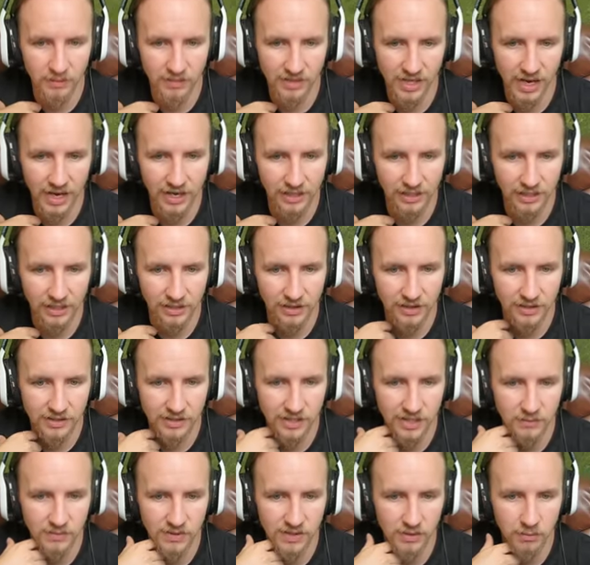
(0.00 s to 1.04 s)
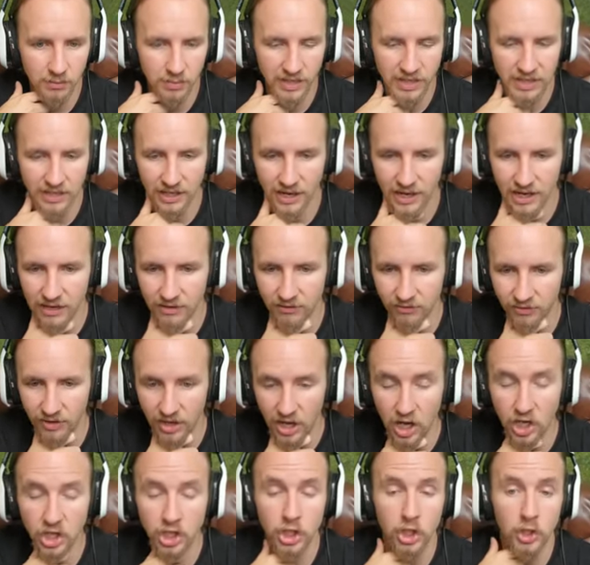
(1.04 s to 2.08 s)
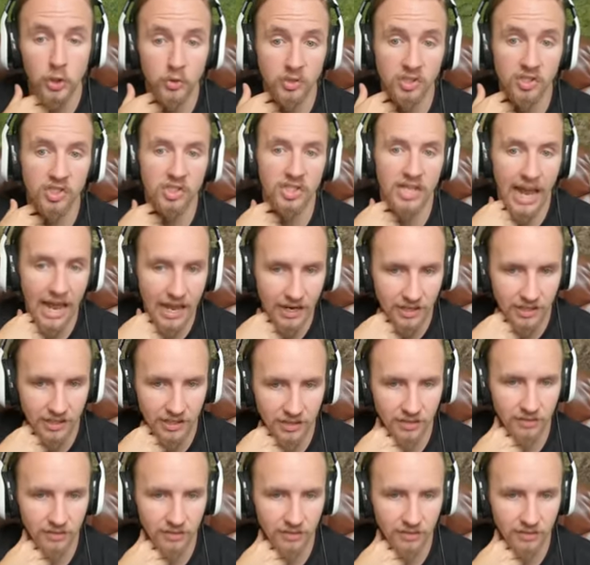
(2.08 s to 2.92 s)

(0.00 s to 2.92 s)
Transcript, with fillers: tank that seems to be kind of a new standard